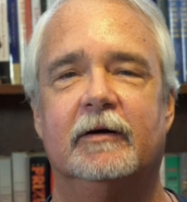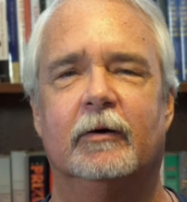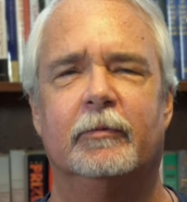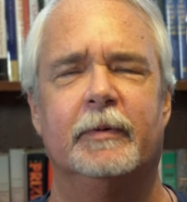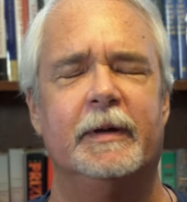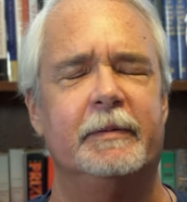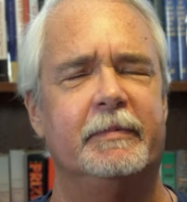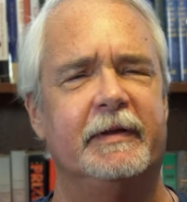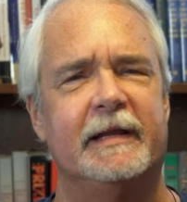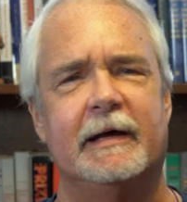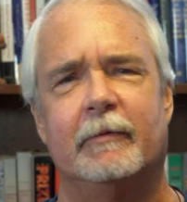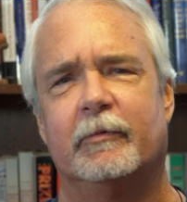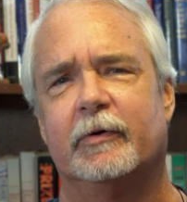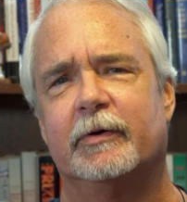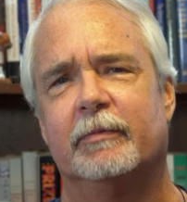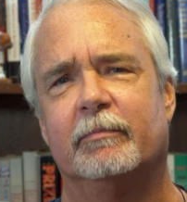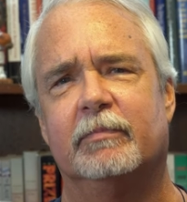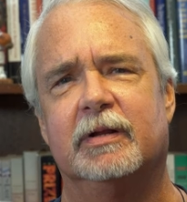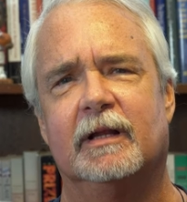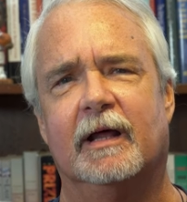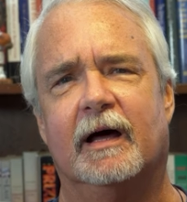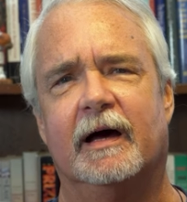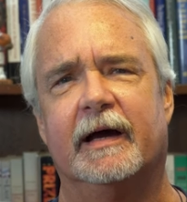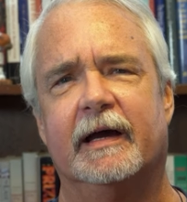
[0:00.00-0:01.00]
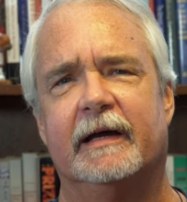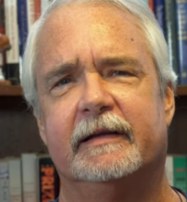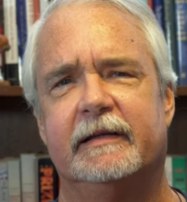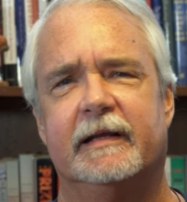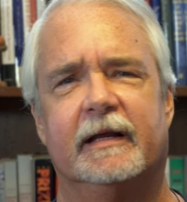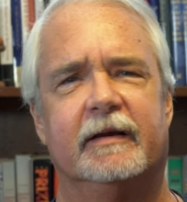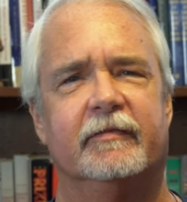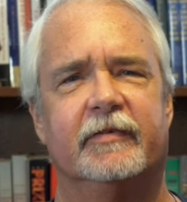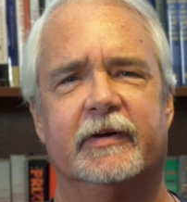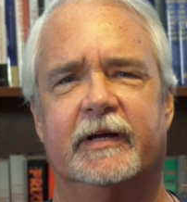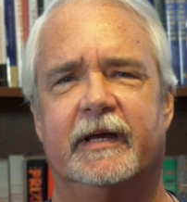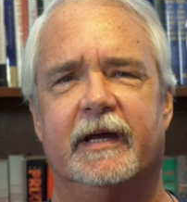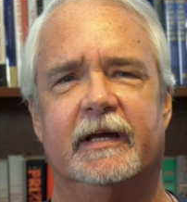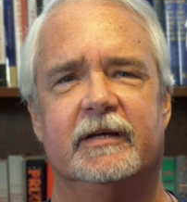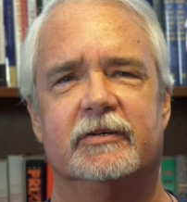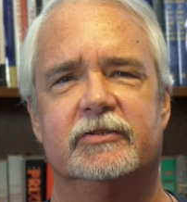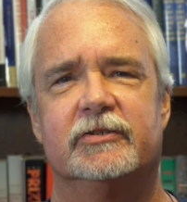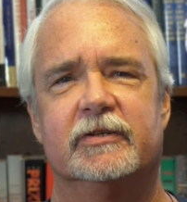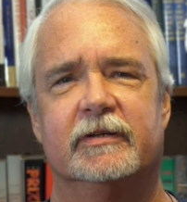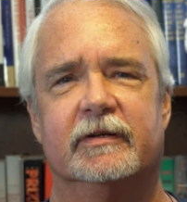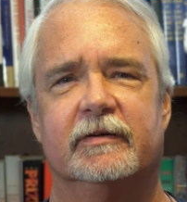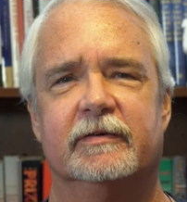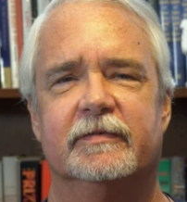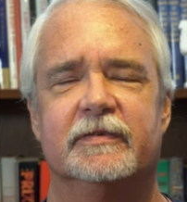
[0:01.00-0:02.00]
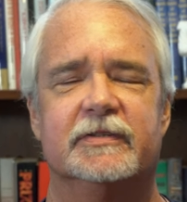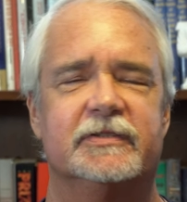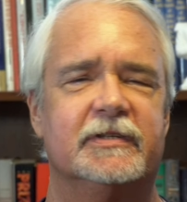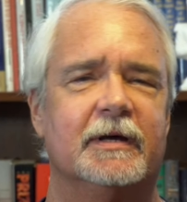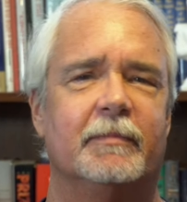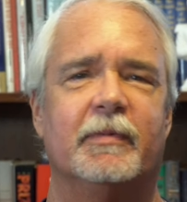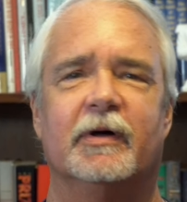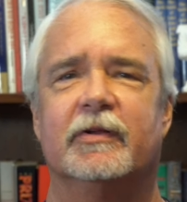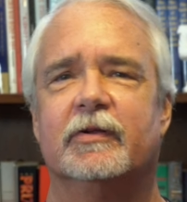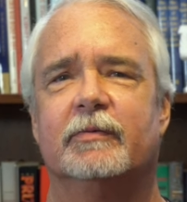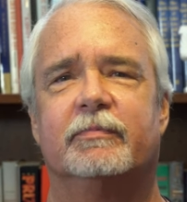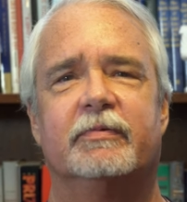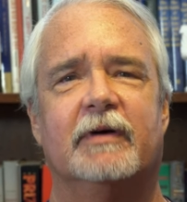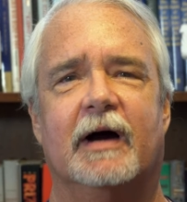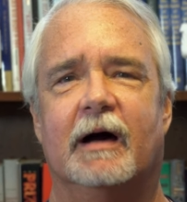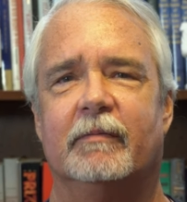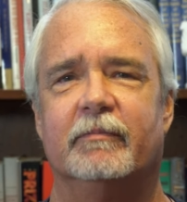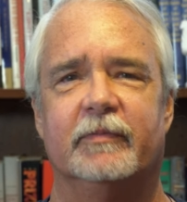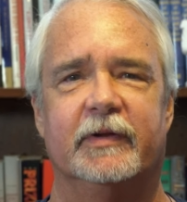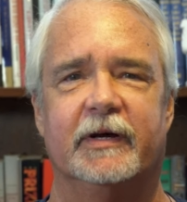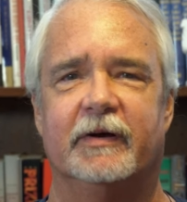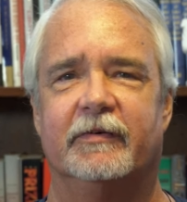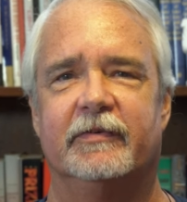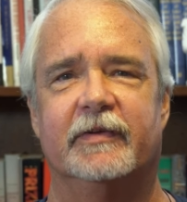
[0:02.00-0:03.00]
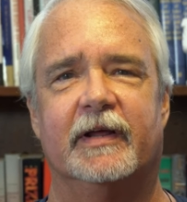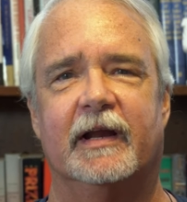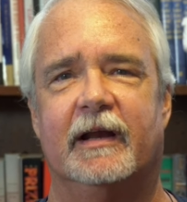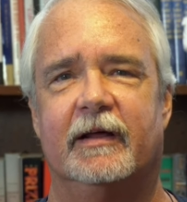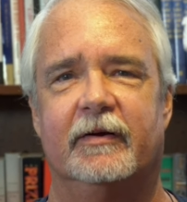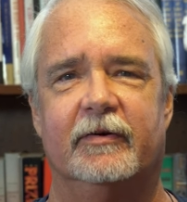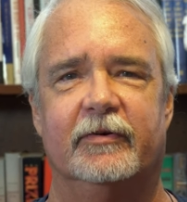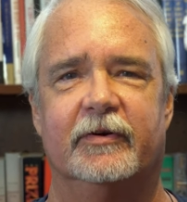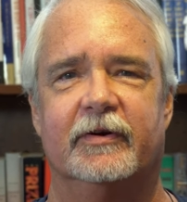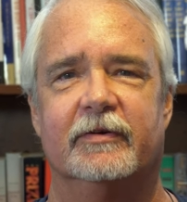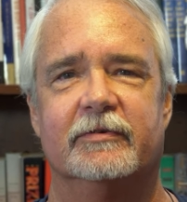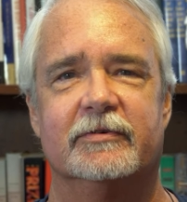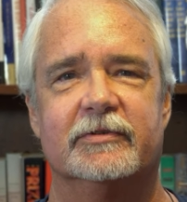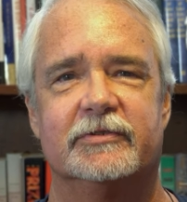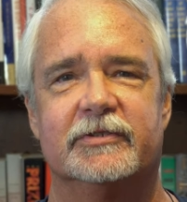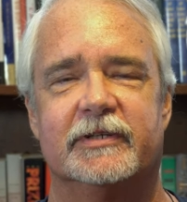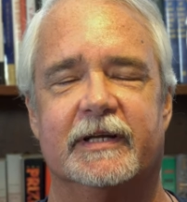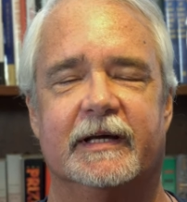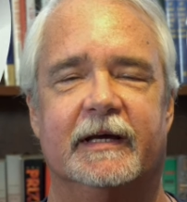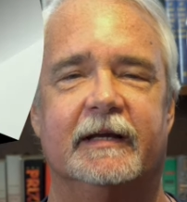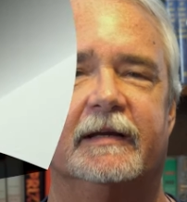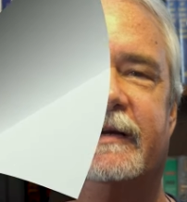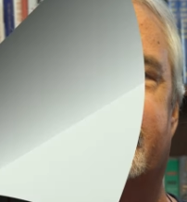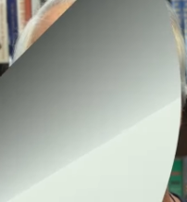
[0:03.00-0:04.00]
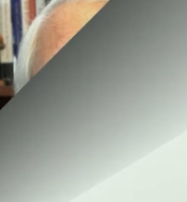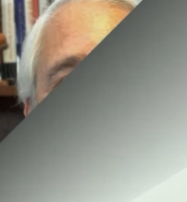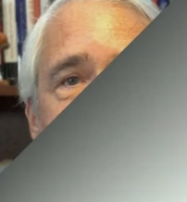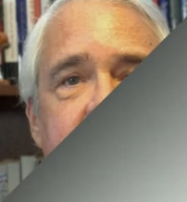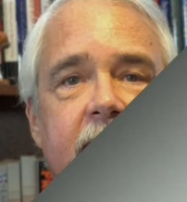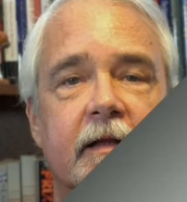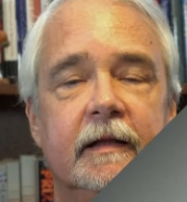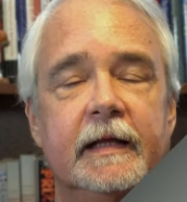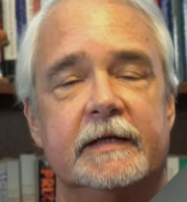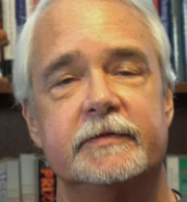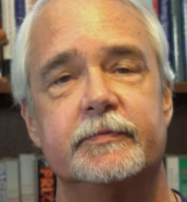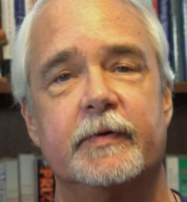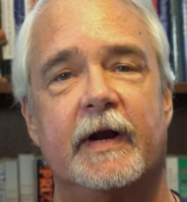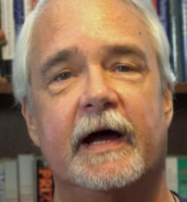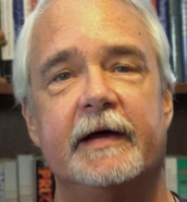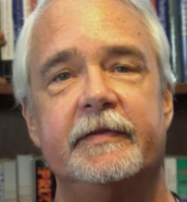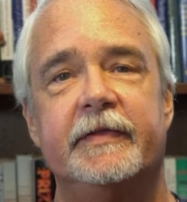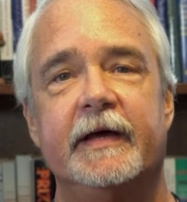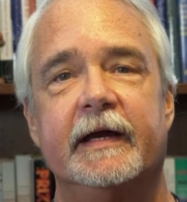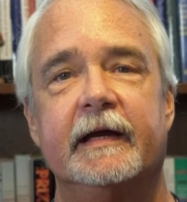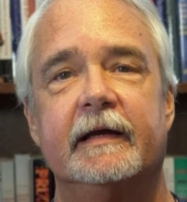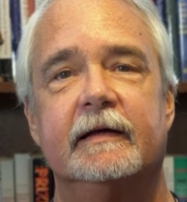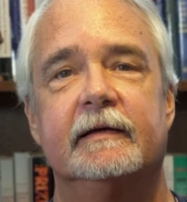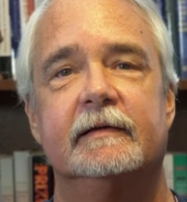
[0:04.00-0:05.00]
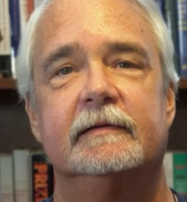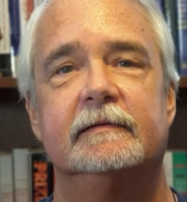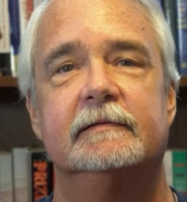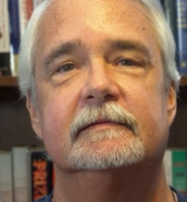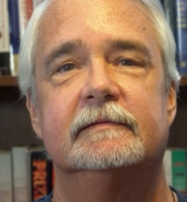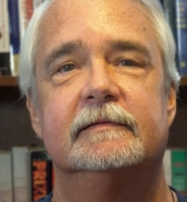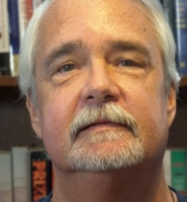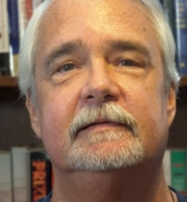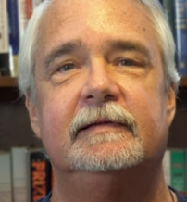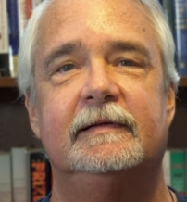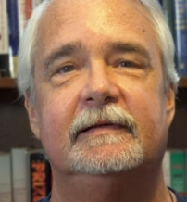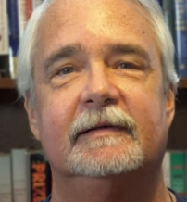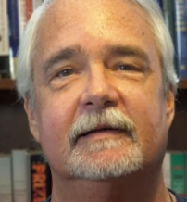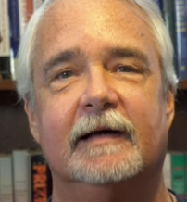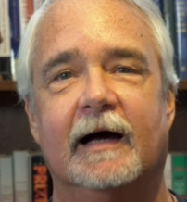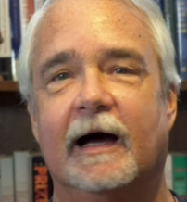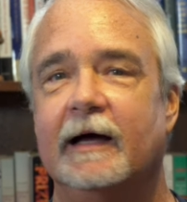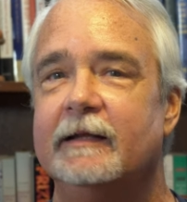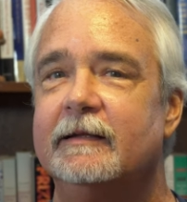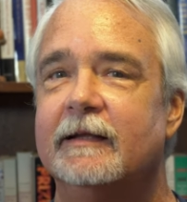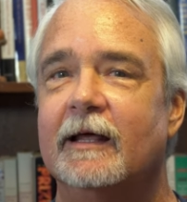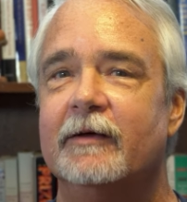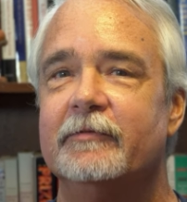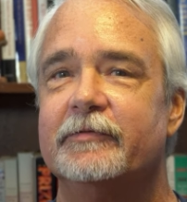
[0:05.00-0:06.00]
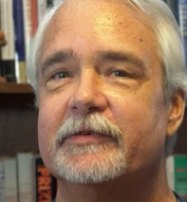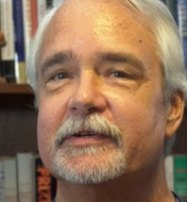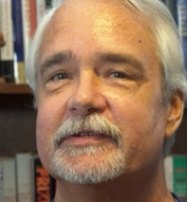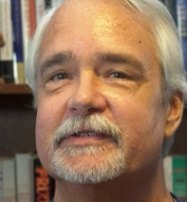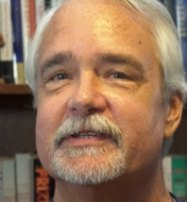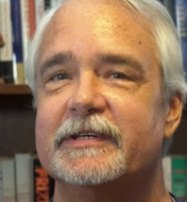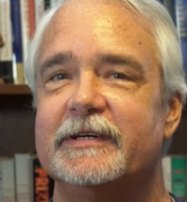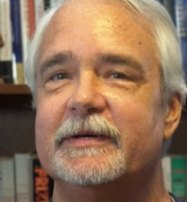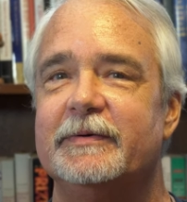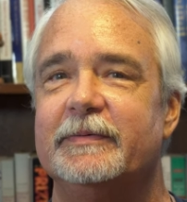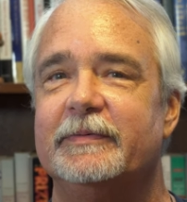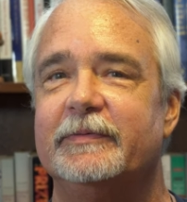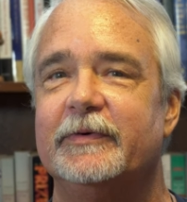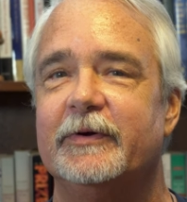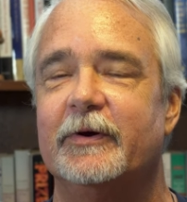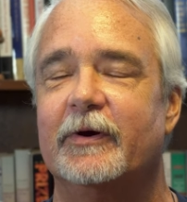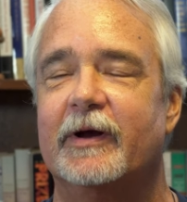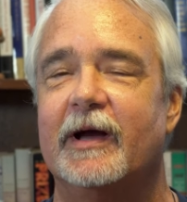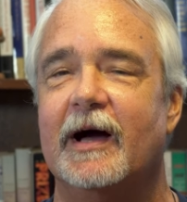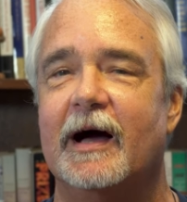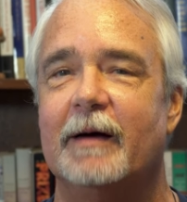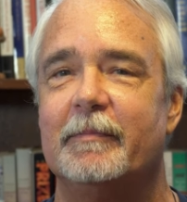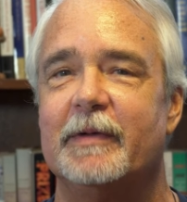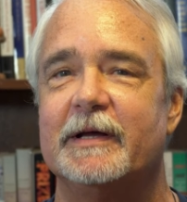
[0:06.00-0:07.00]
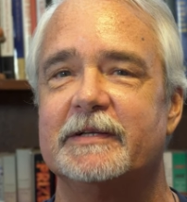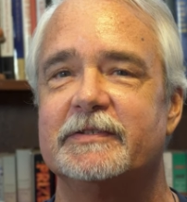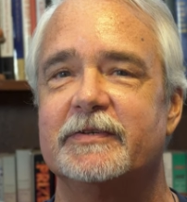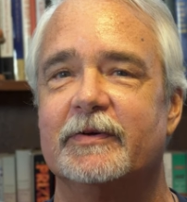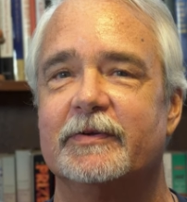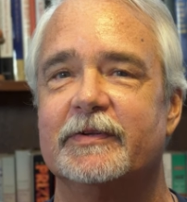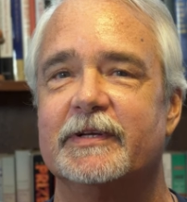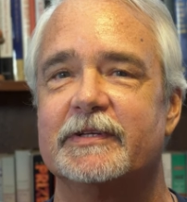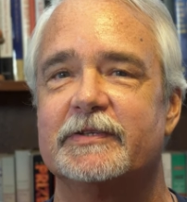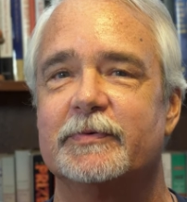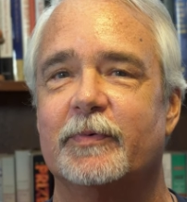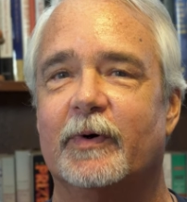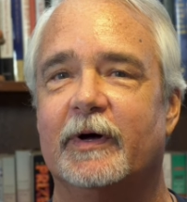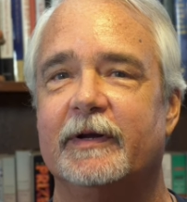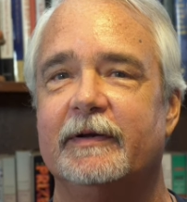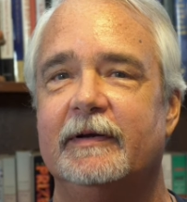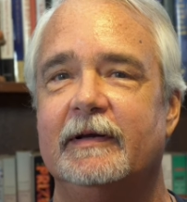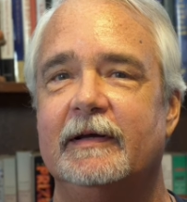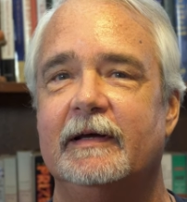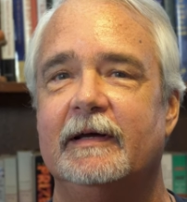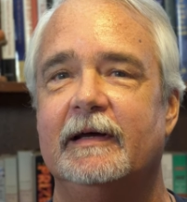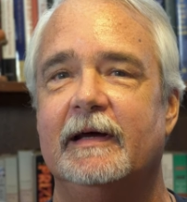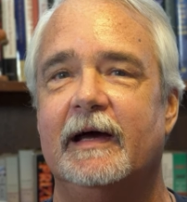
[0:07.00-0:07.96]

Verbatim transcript: Or maybe that would imply identification or some other problem there that I don't understand. That's what I think. I'd love to see your comments on this one.